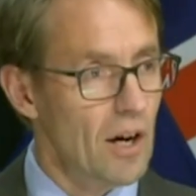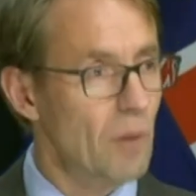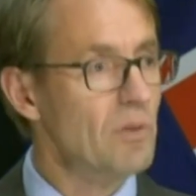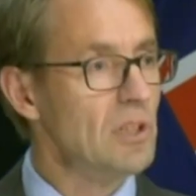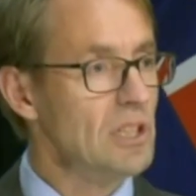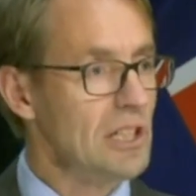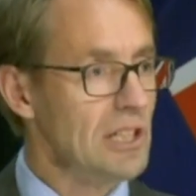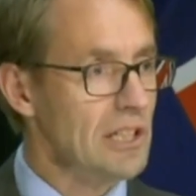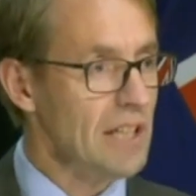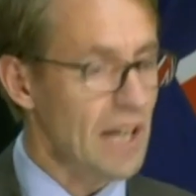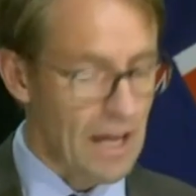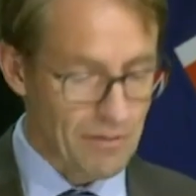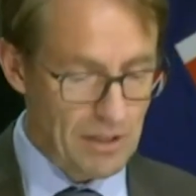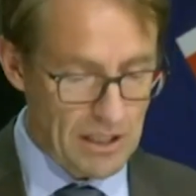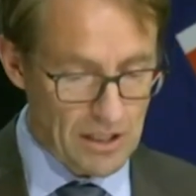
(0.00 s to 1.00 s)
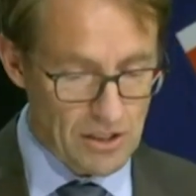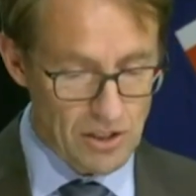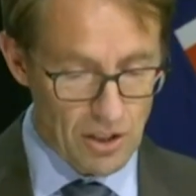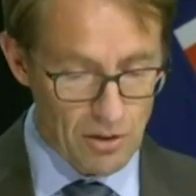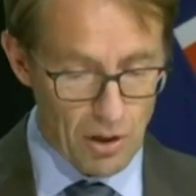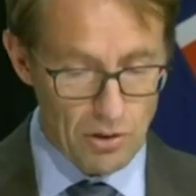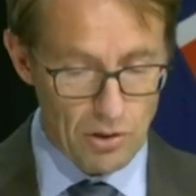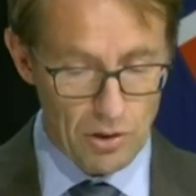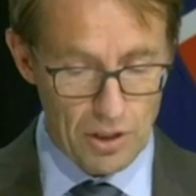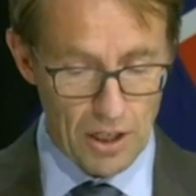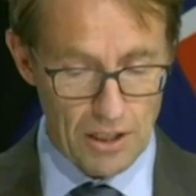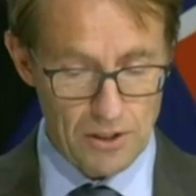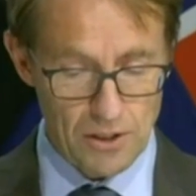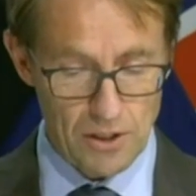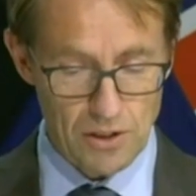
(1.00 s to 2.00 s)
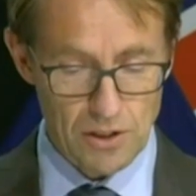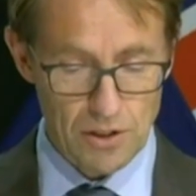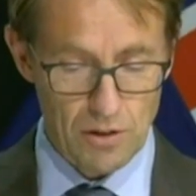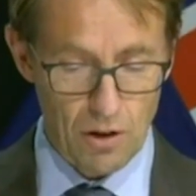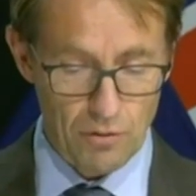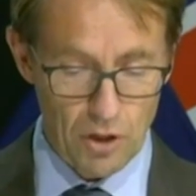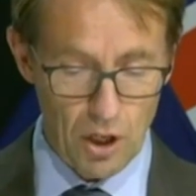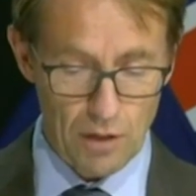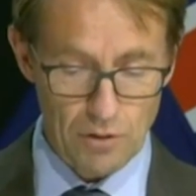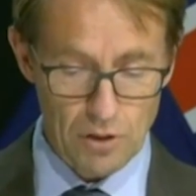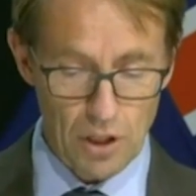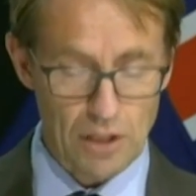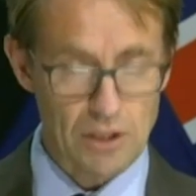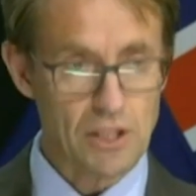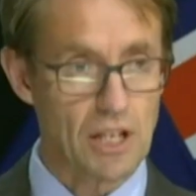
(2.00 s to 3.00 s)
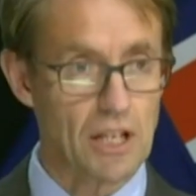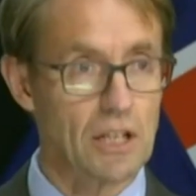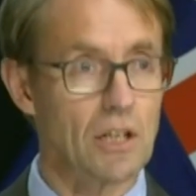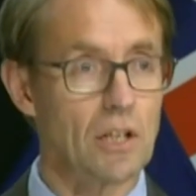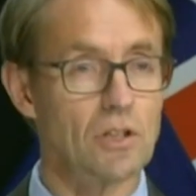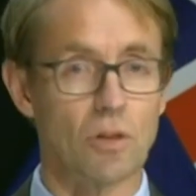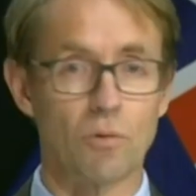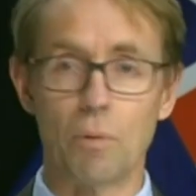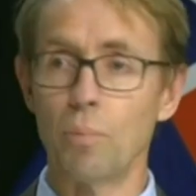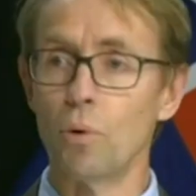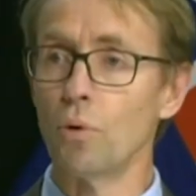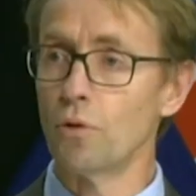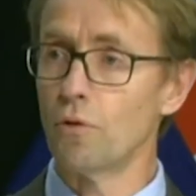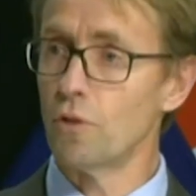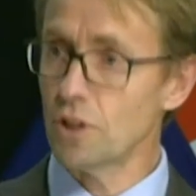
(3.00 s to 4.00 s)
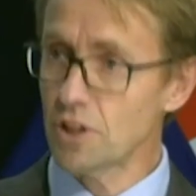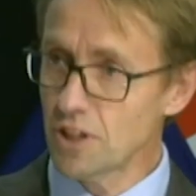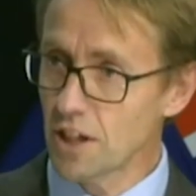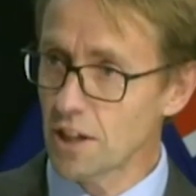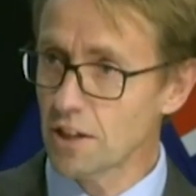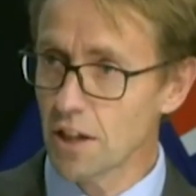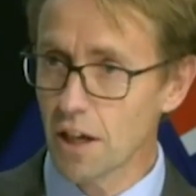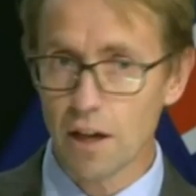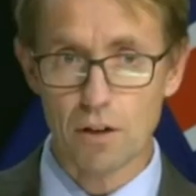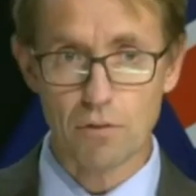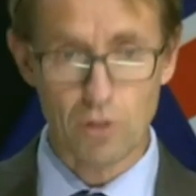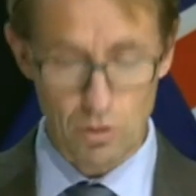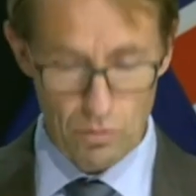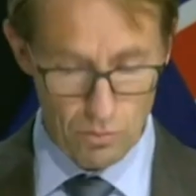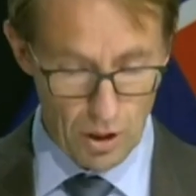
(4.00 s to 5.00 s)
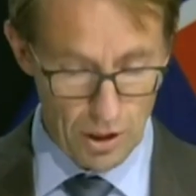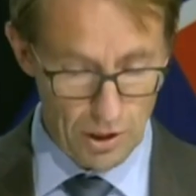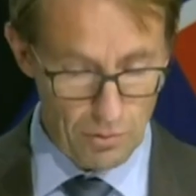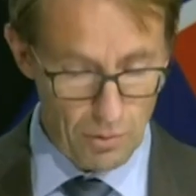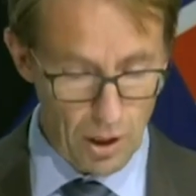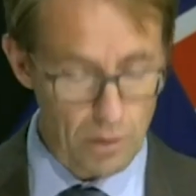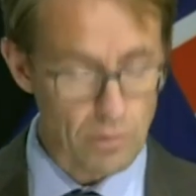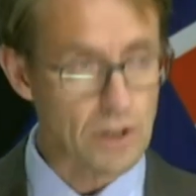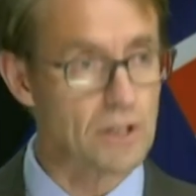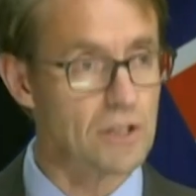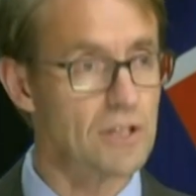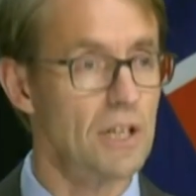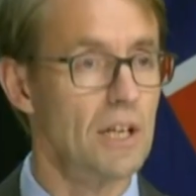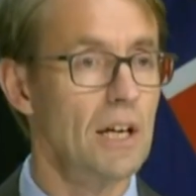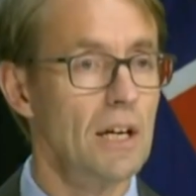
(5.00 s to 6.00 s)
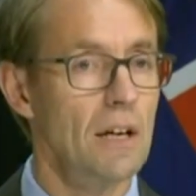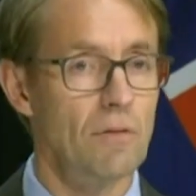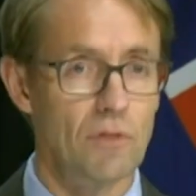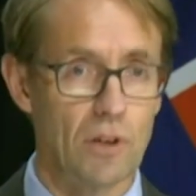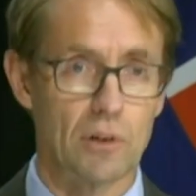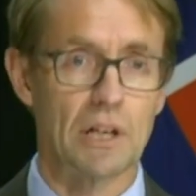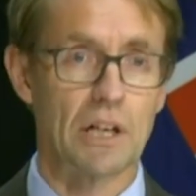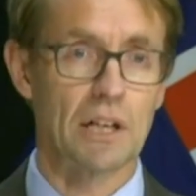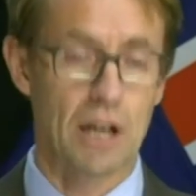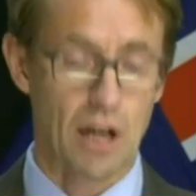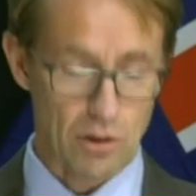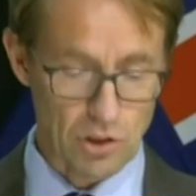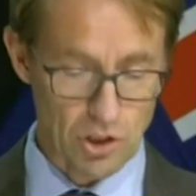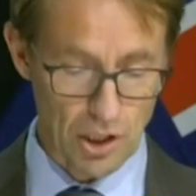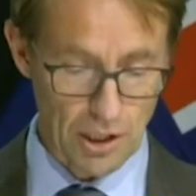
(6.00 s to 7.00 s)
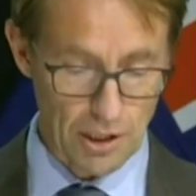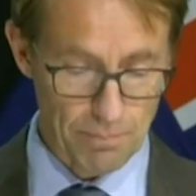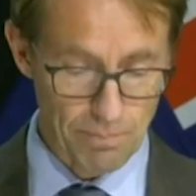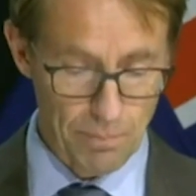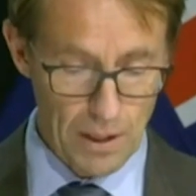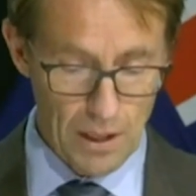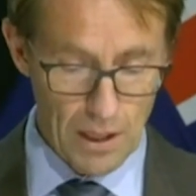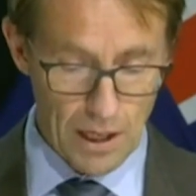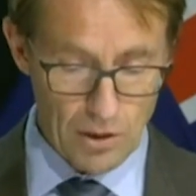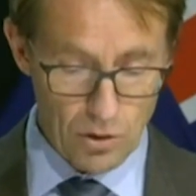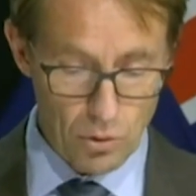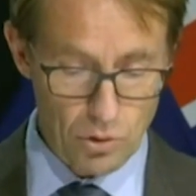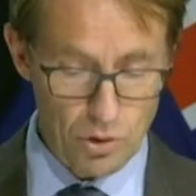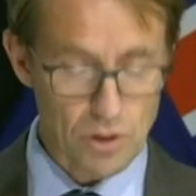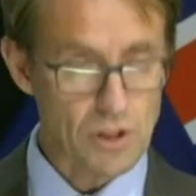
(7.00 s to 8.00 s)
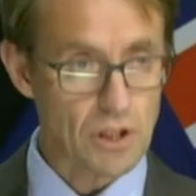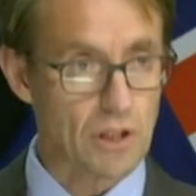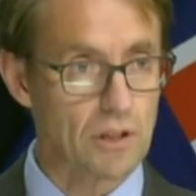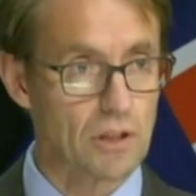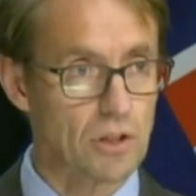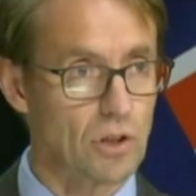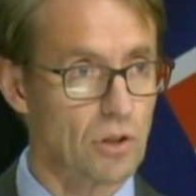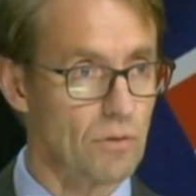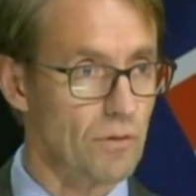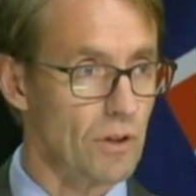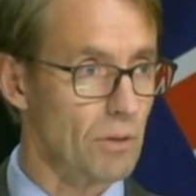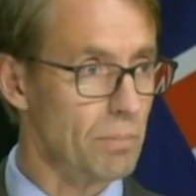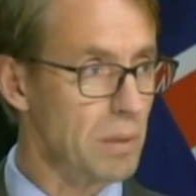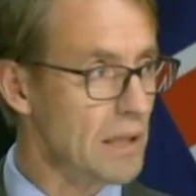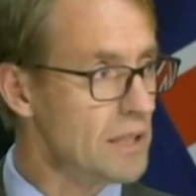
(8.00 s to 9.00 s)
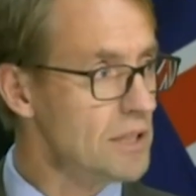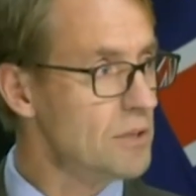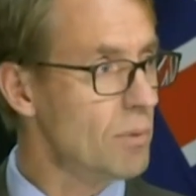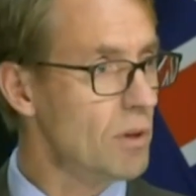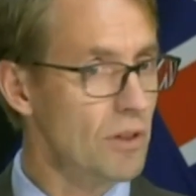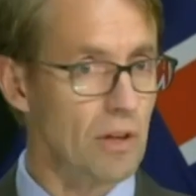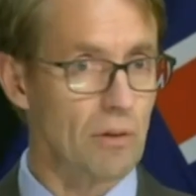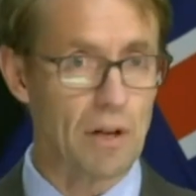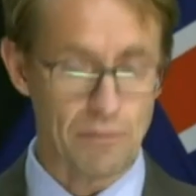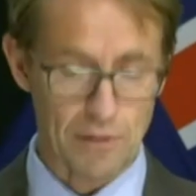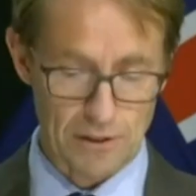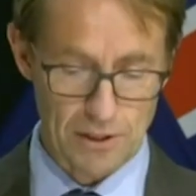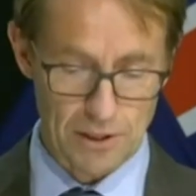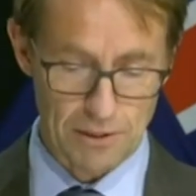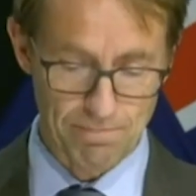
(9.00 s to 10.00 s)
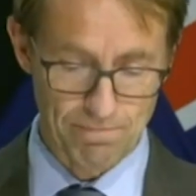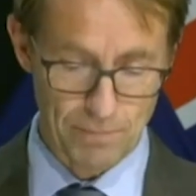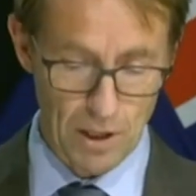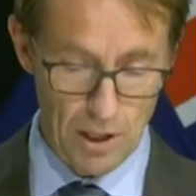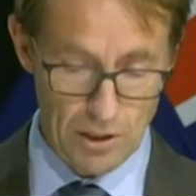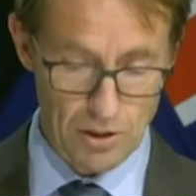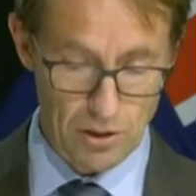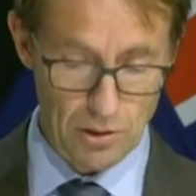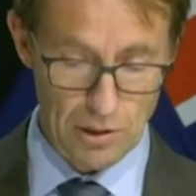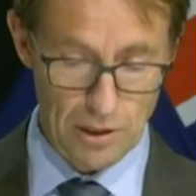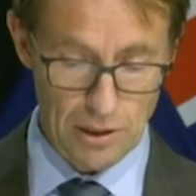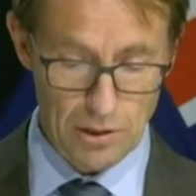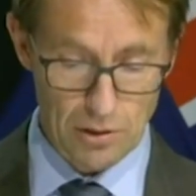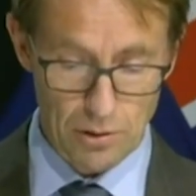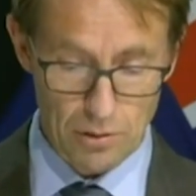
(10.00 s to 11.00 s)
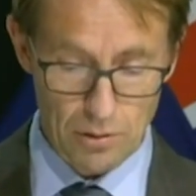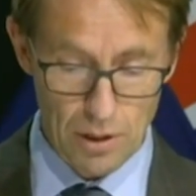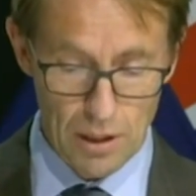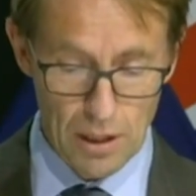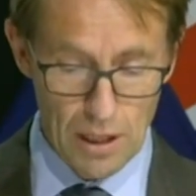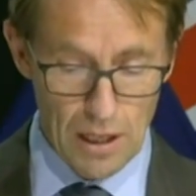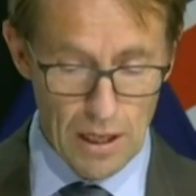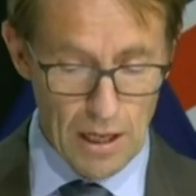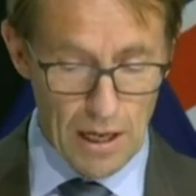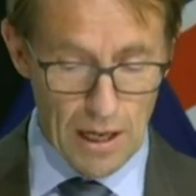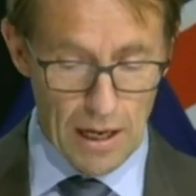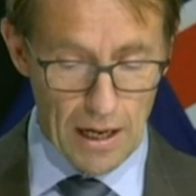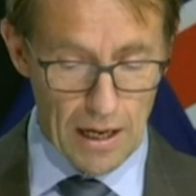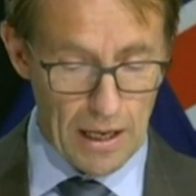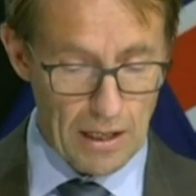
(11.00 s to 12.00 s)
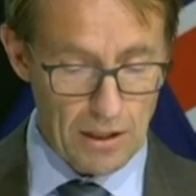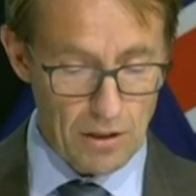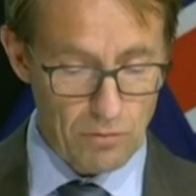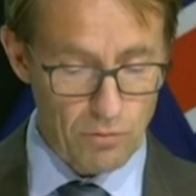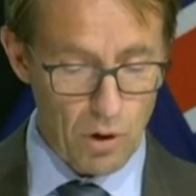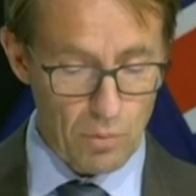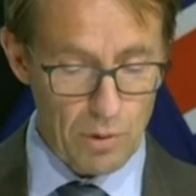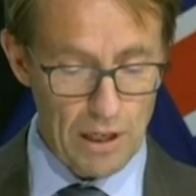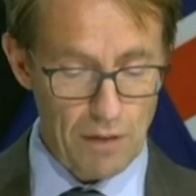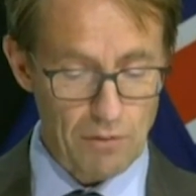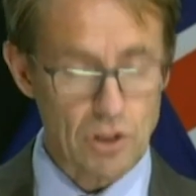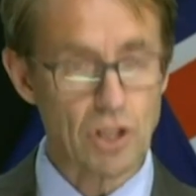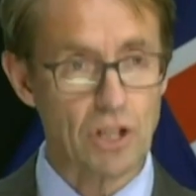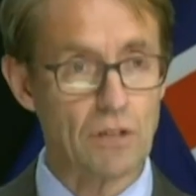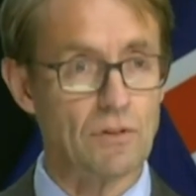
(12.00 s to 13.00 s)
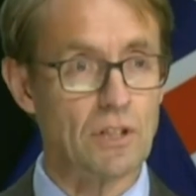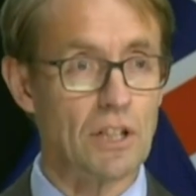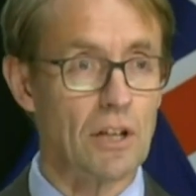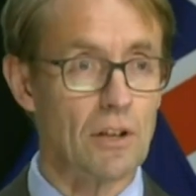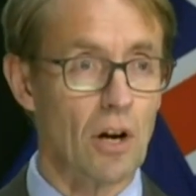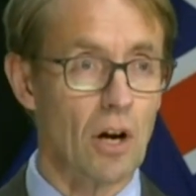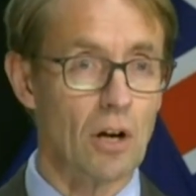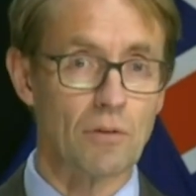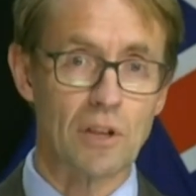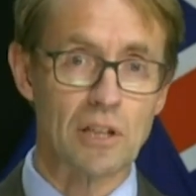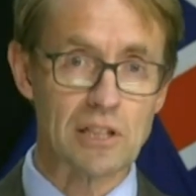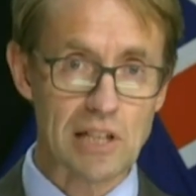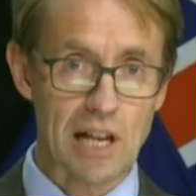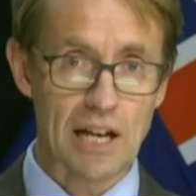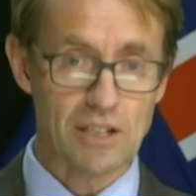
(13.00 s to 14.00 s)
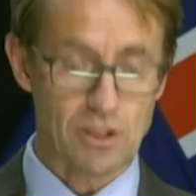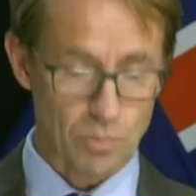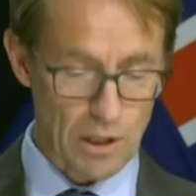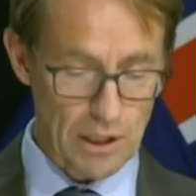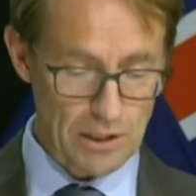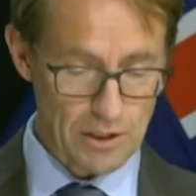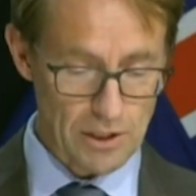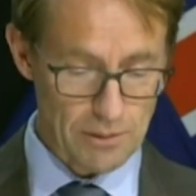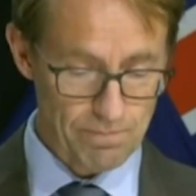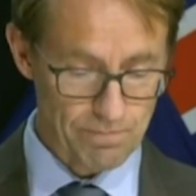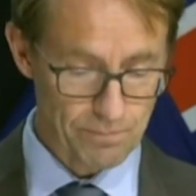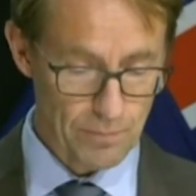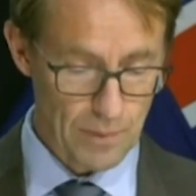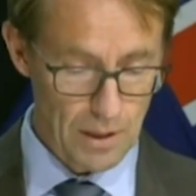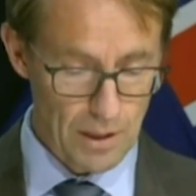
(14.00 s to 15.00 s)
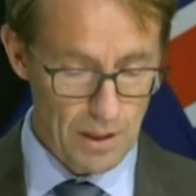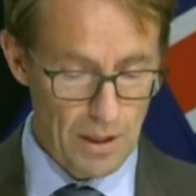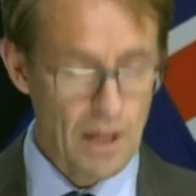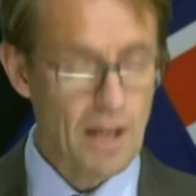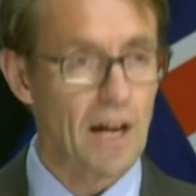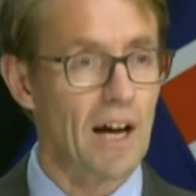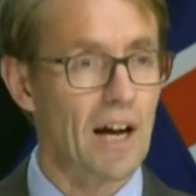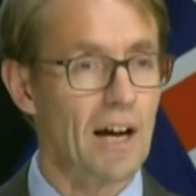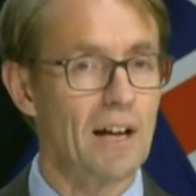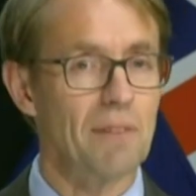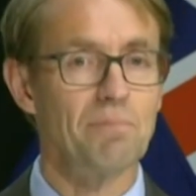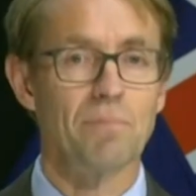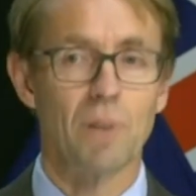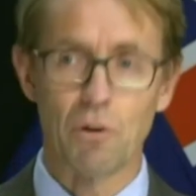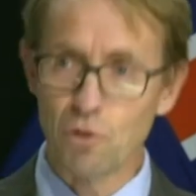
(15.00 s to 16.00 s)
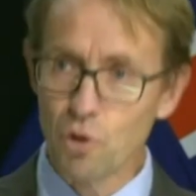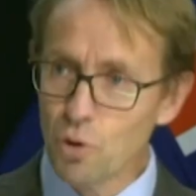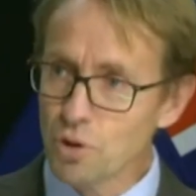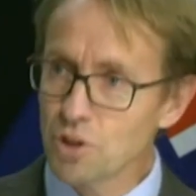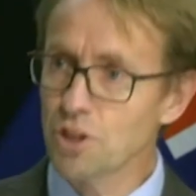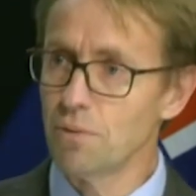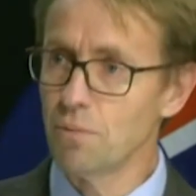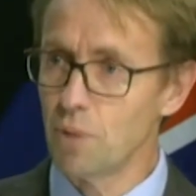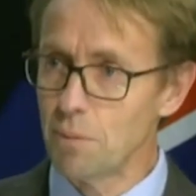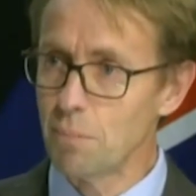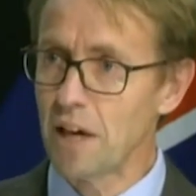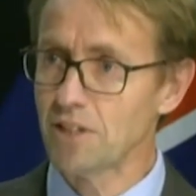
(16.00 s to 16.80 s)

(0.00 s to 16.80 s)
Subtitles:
Obviously, having zero new cases of COVID-19 to report for a second day in a row is very encouraging, and all New Zealanders should feel pleased with their efforts. I certainly do. And of what we have achieved together over these last weeks. Of course, we